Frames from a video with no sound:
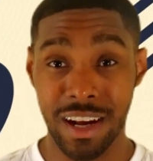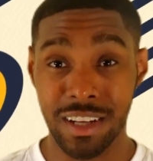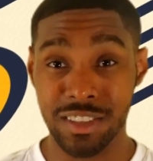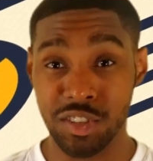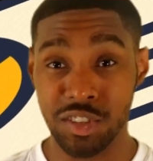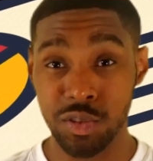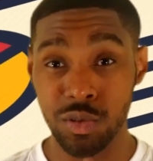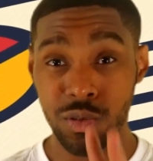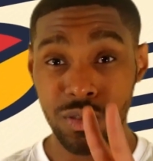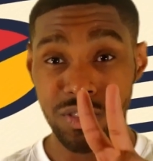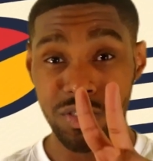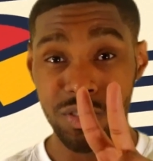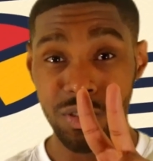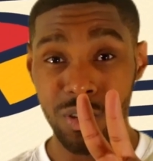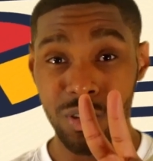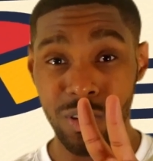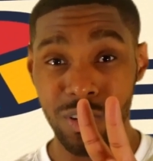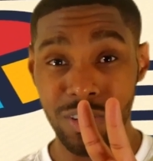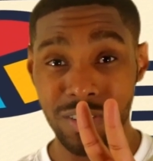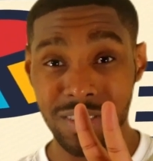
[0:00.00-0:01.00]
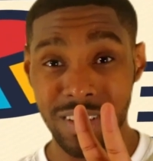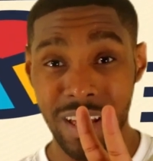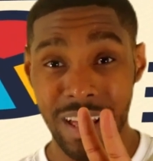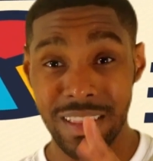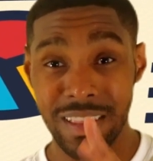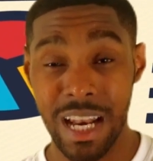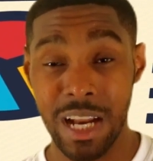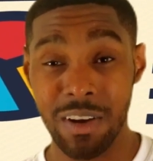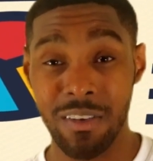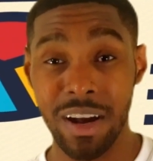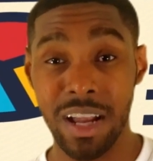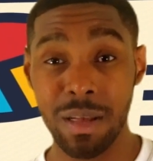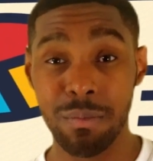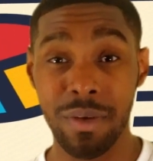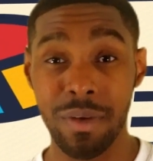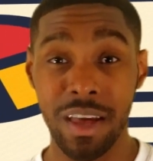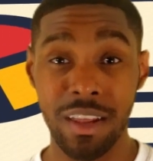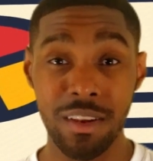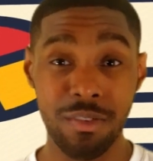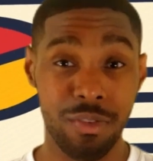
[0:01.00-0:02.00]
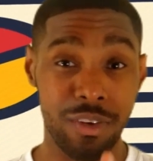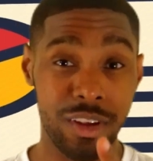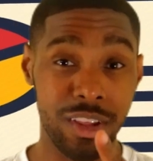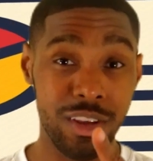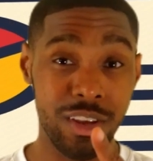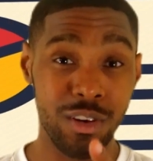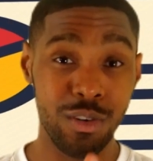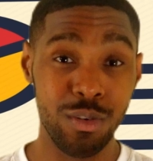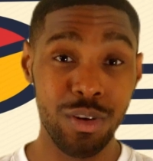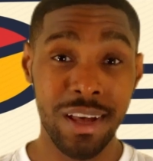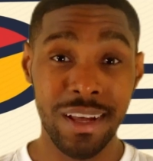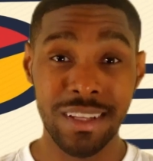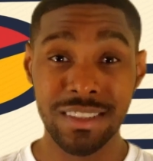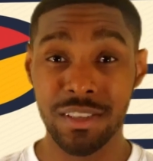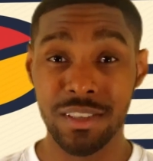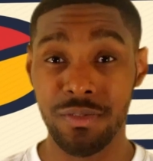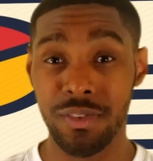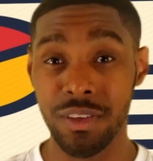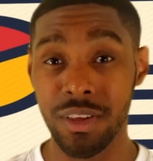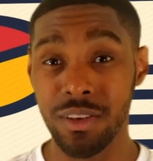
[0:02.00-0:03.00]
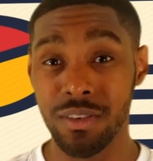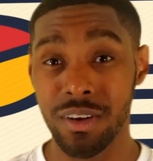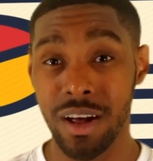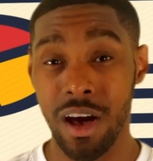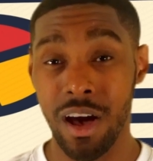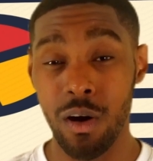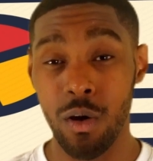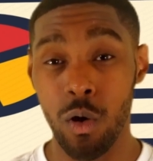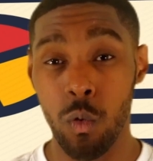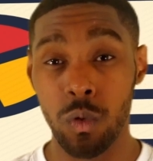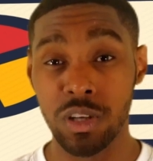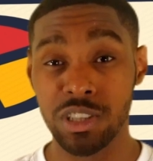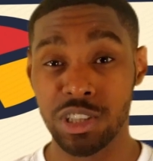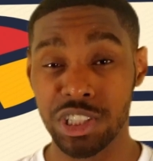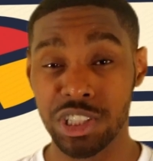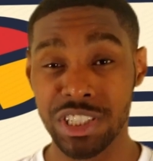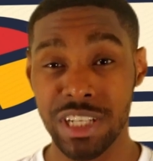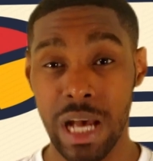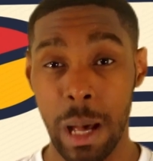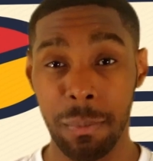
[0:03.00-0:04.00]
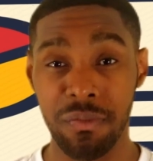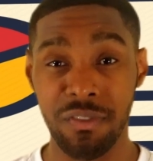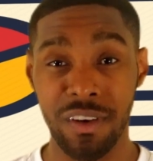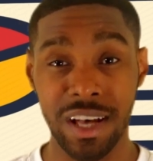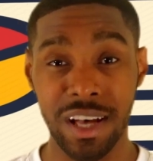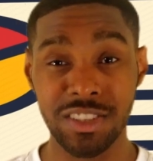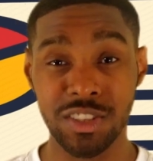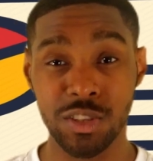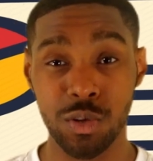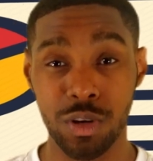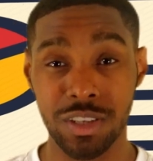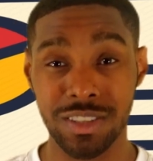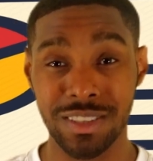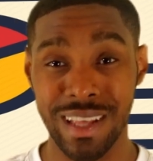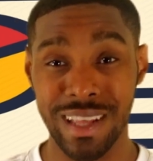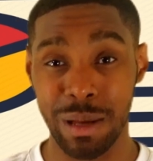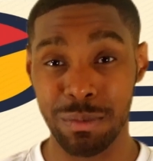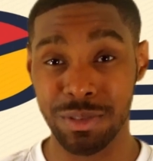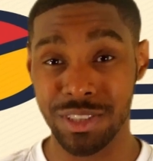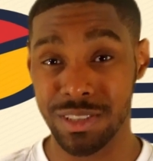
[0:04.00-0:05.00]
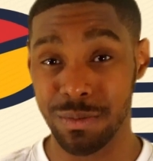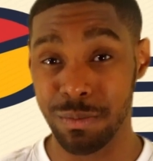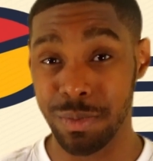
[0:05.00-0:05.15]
are two tools that I recommend for you to figure out what your Shopify store's name should